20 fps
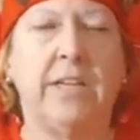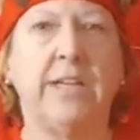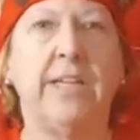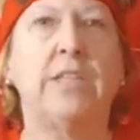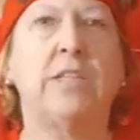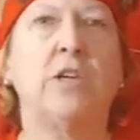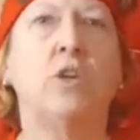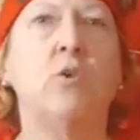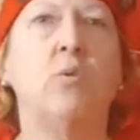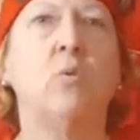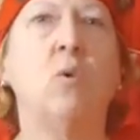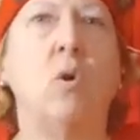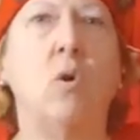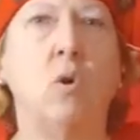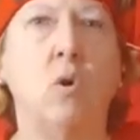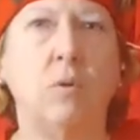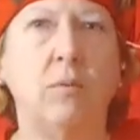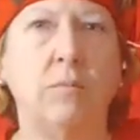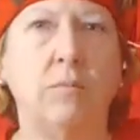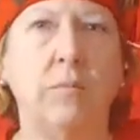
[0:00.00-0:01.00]
it's going to
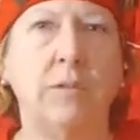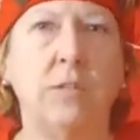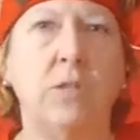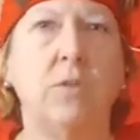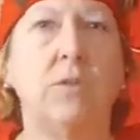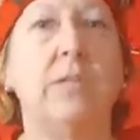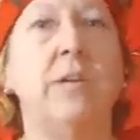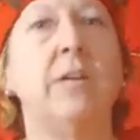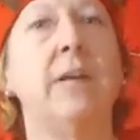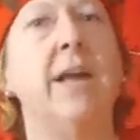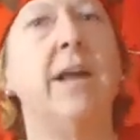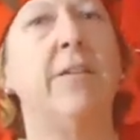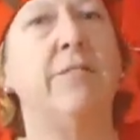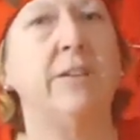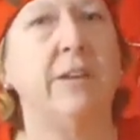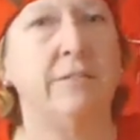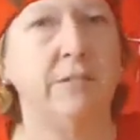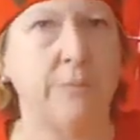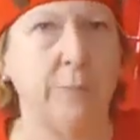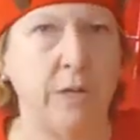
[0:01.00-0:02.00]
roll. So it's going to have
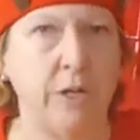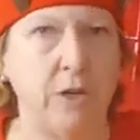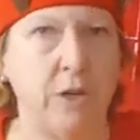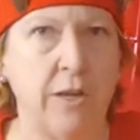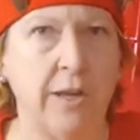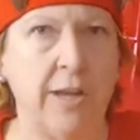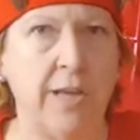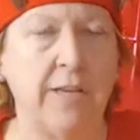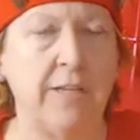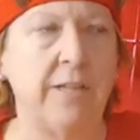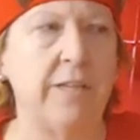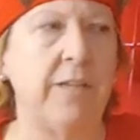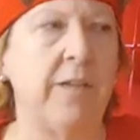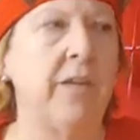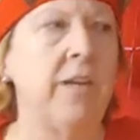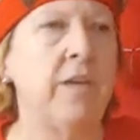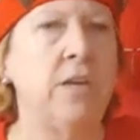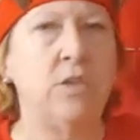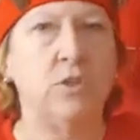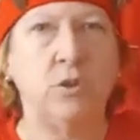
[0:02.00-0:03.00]
to have special handling.
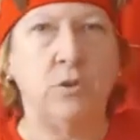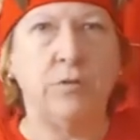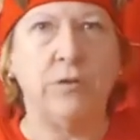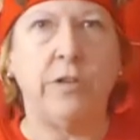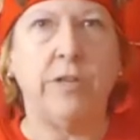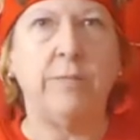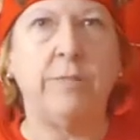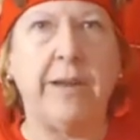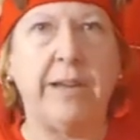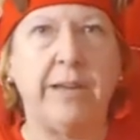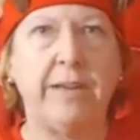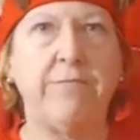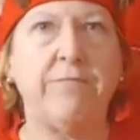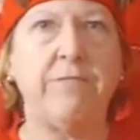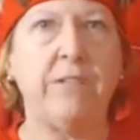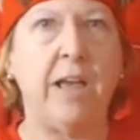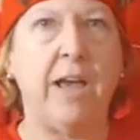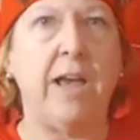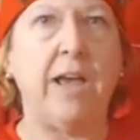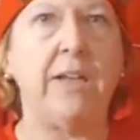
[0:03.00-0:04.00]
So if you can make it
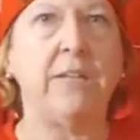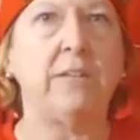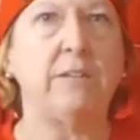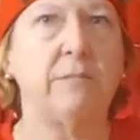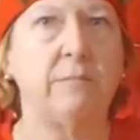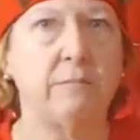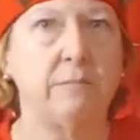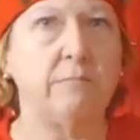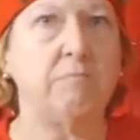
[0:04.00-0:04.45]
flat,